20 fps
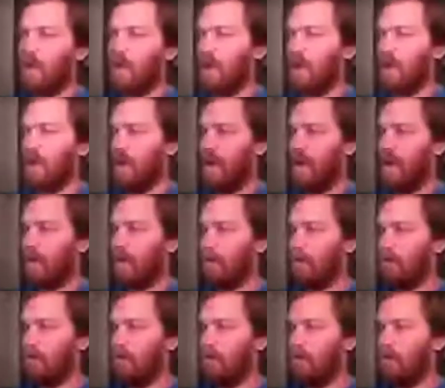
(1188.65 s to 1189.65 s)

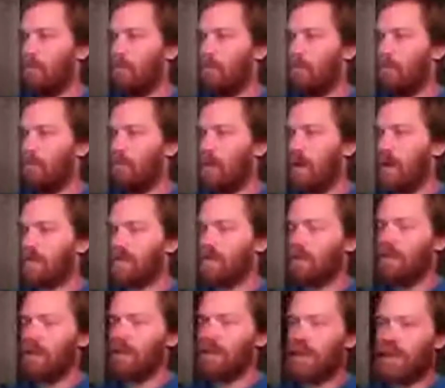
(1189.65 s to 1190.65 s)
as
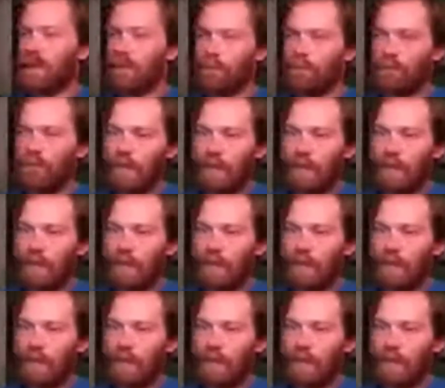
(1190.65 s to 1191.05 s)
you're building